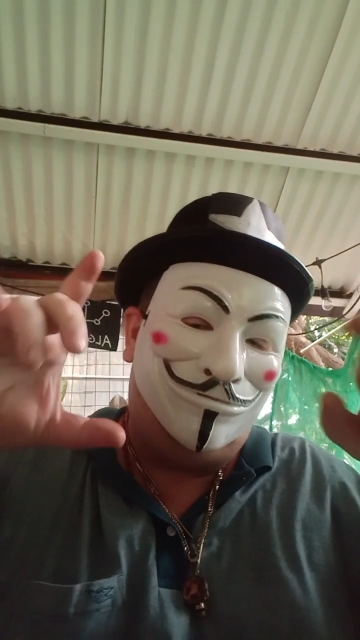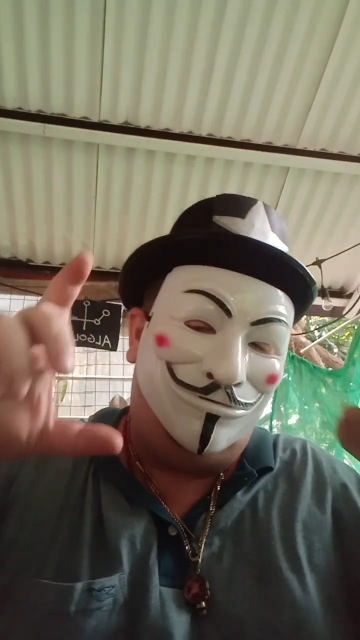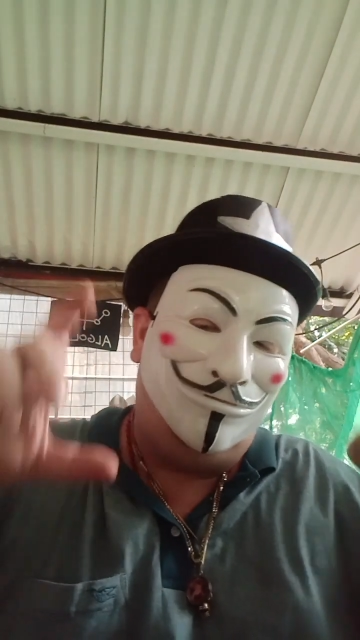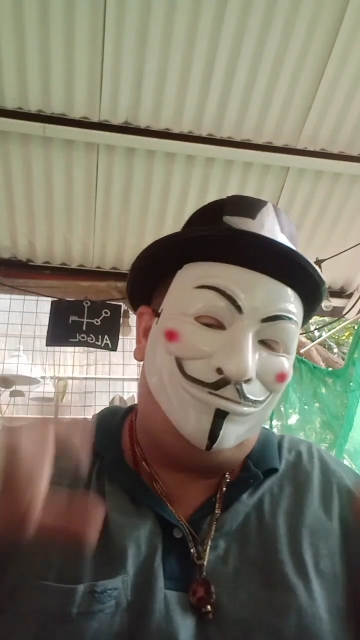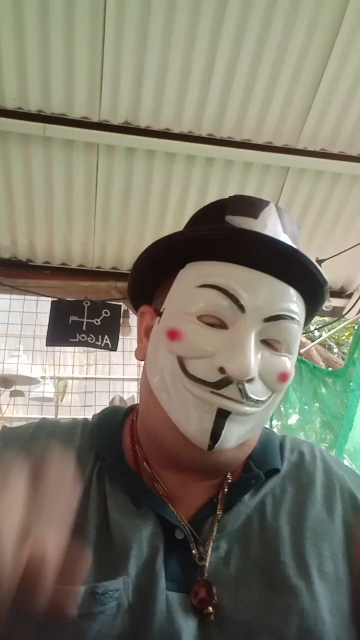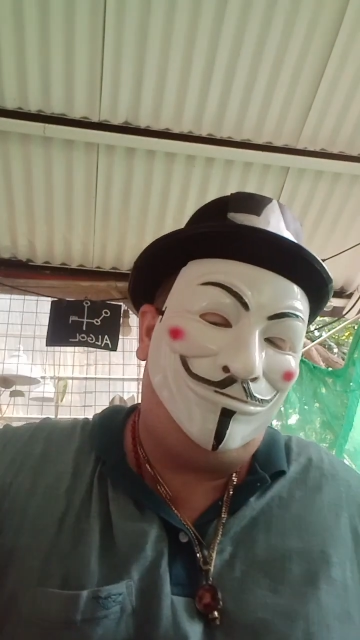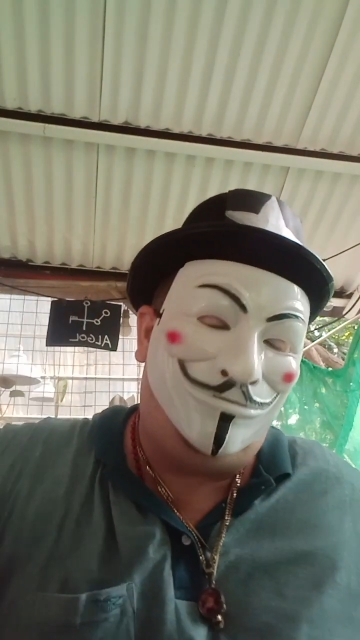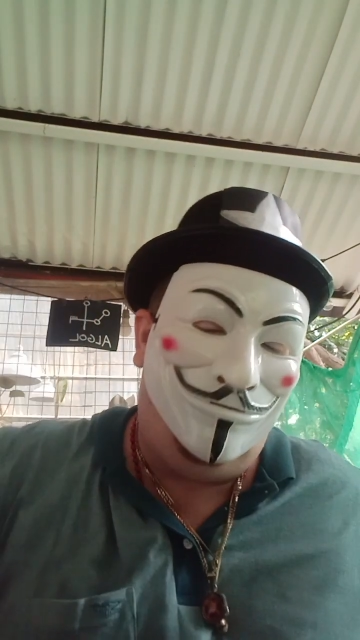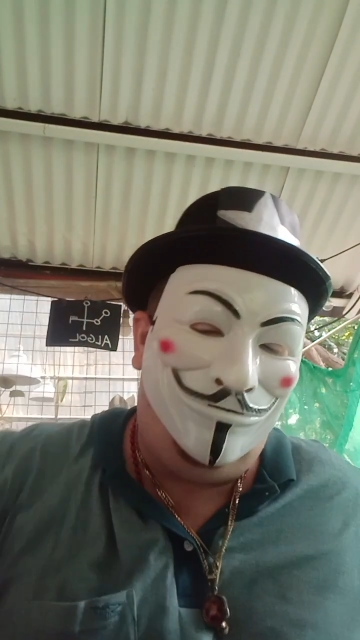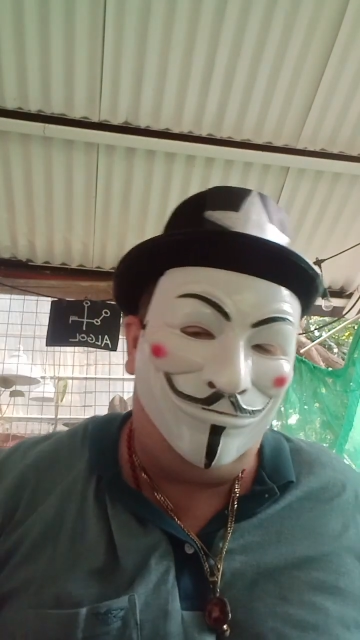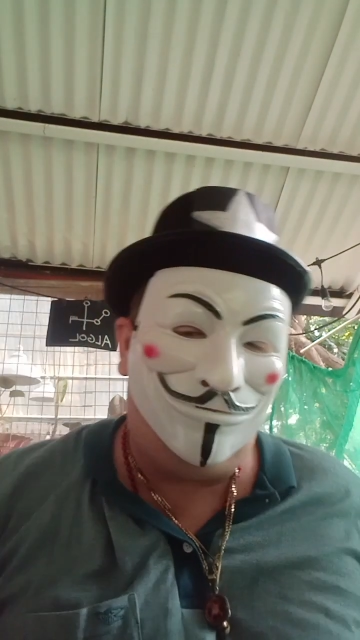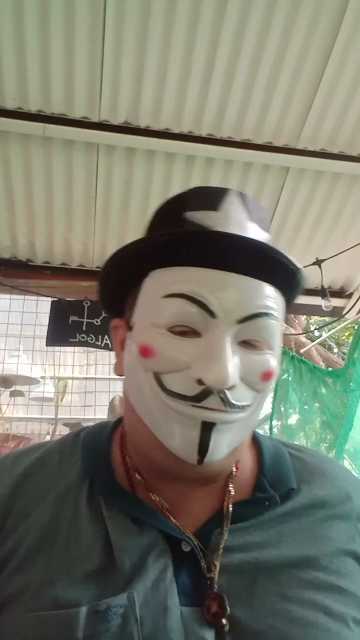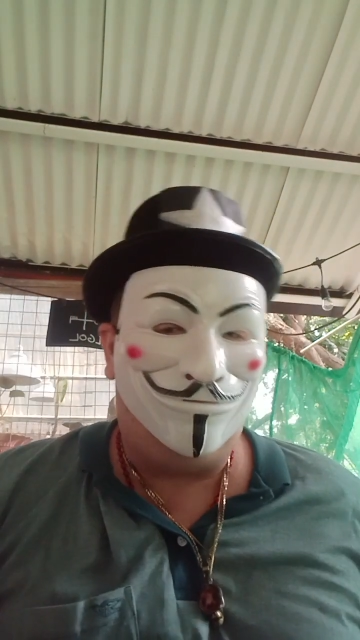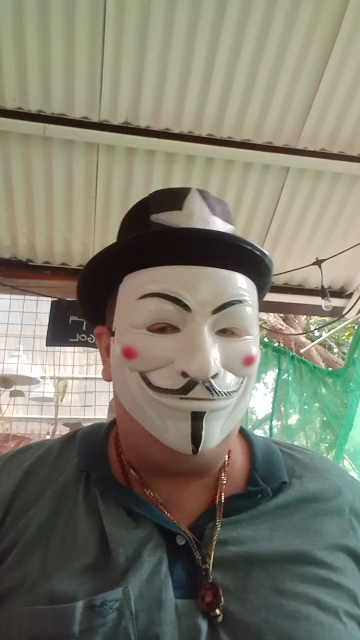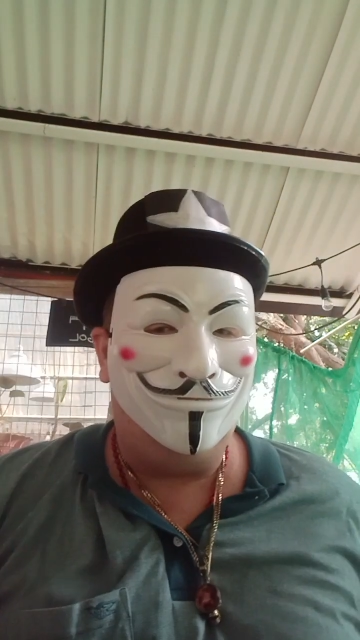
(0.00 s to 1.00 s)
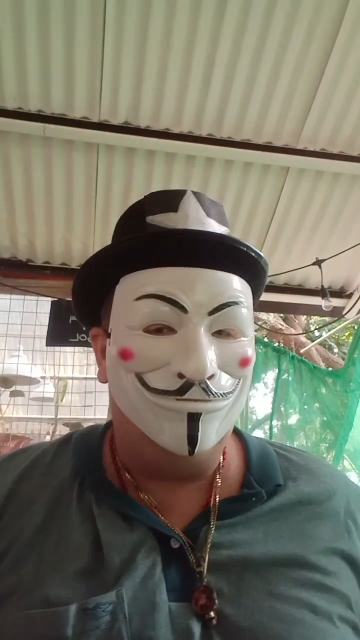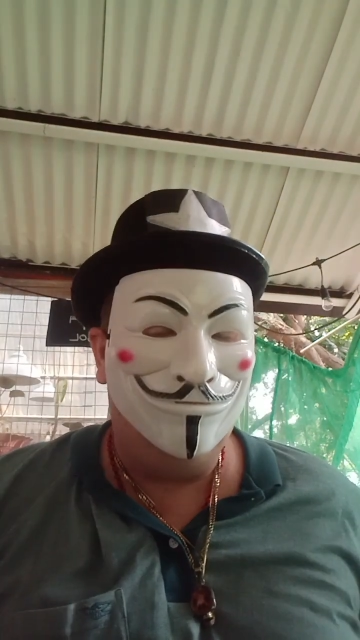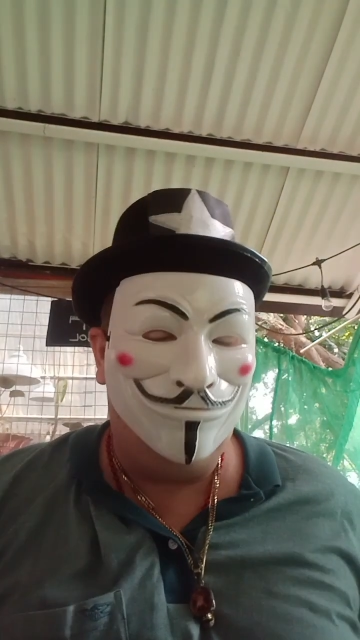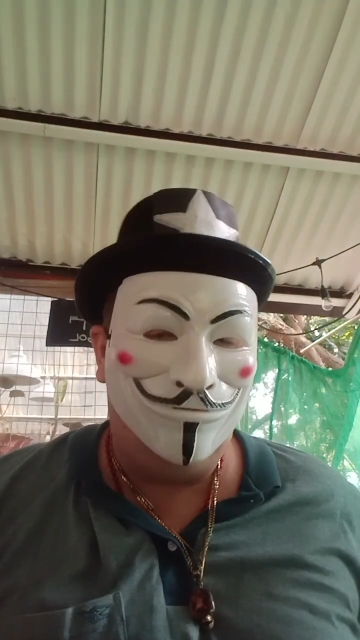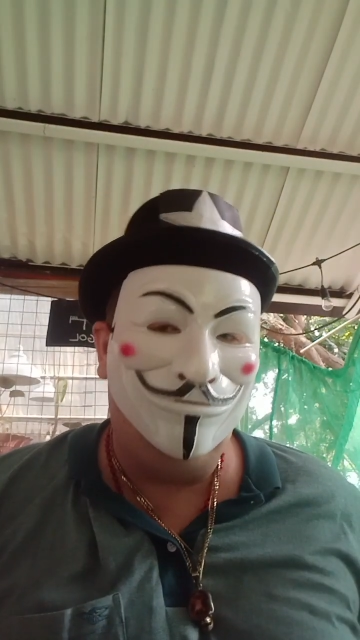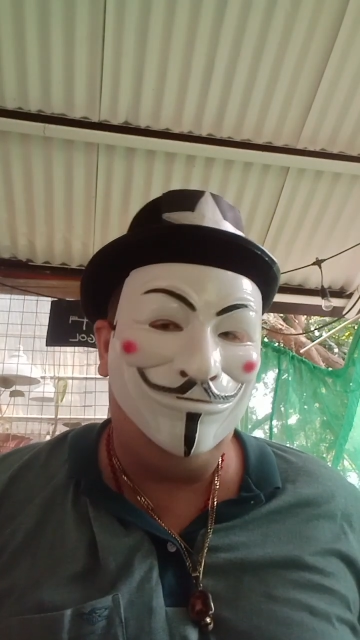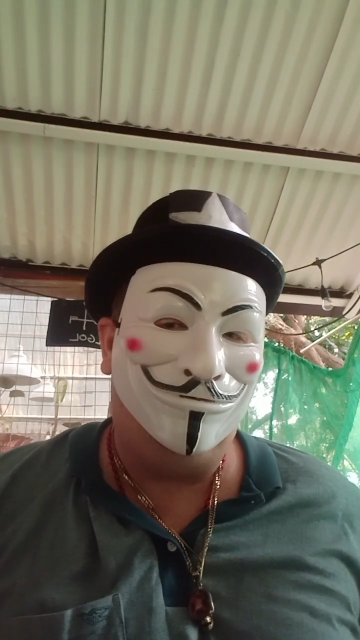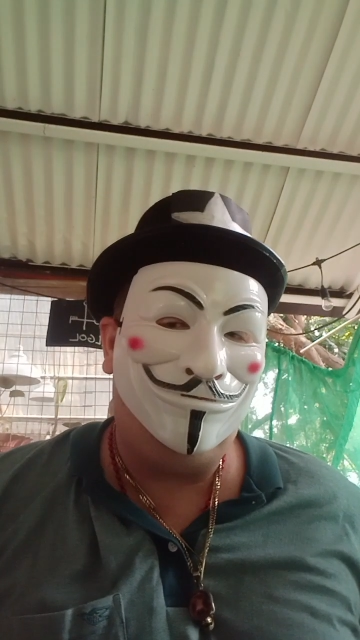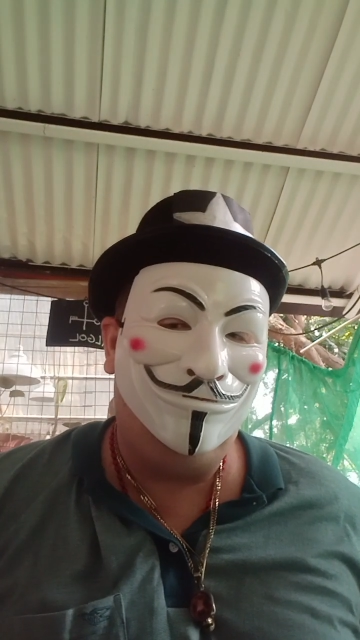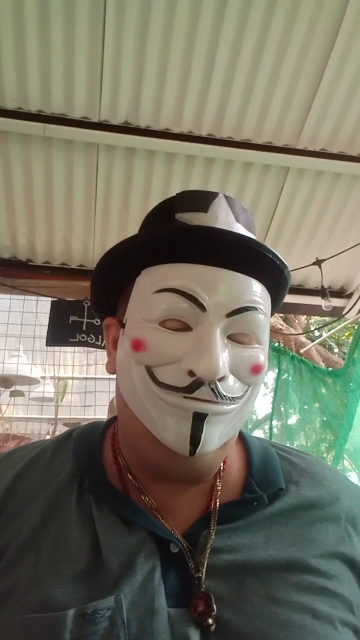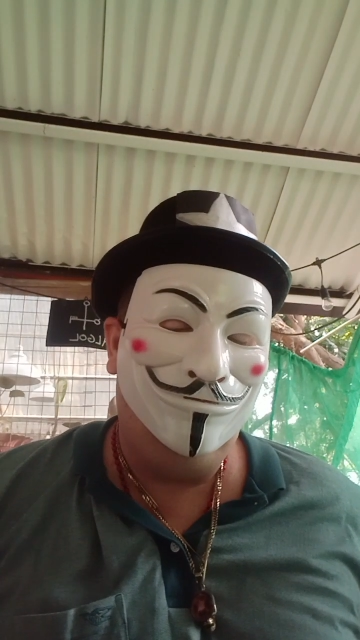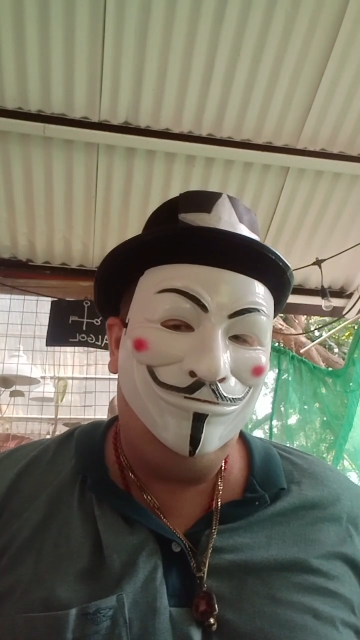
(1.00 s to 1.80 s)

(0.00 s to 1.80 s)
10 shots real quick.